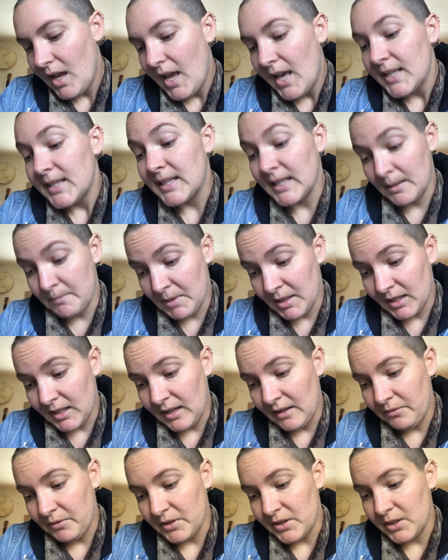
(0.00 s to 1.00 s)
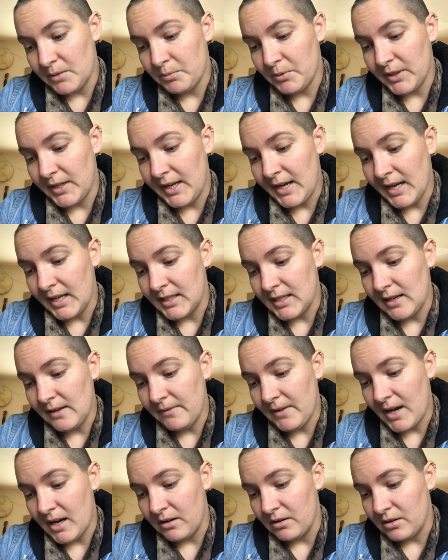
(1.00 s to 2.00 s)
cinnamon leaf, which is pretty
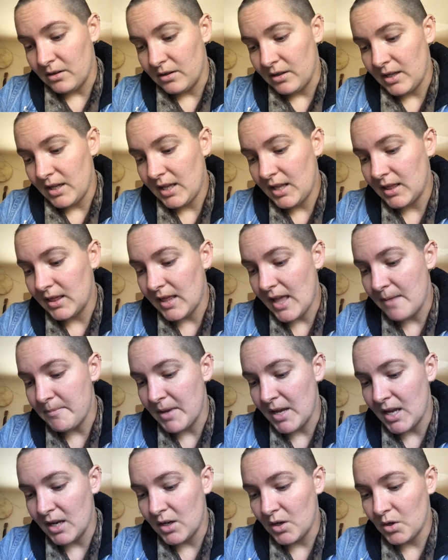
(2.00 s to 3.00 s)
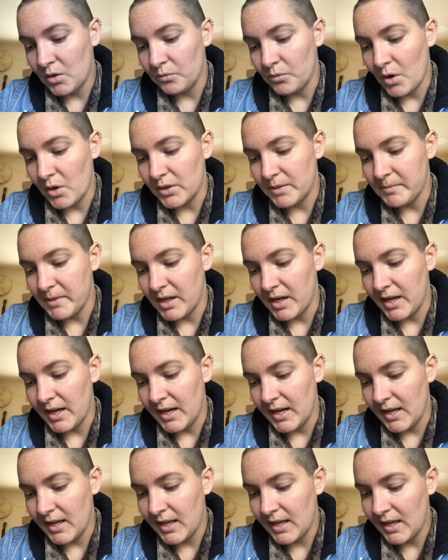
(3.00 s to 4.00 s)
antiviral, lemon,
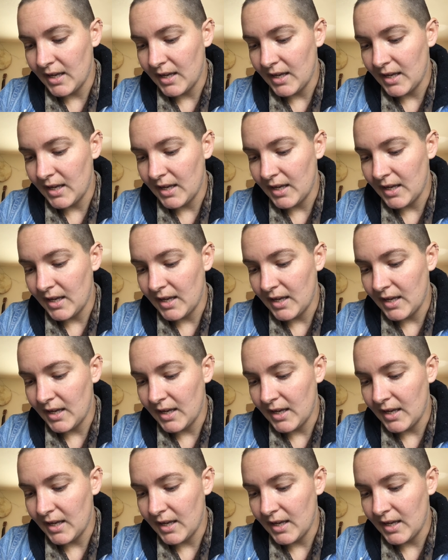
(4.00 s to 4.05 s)
rosemary,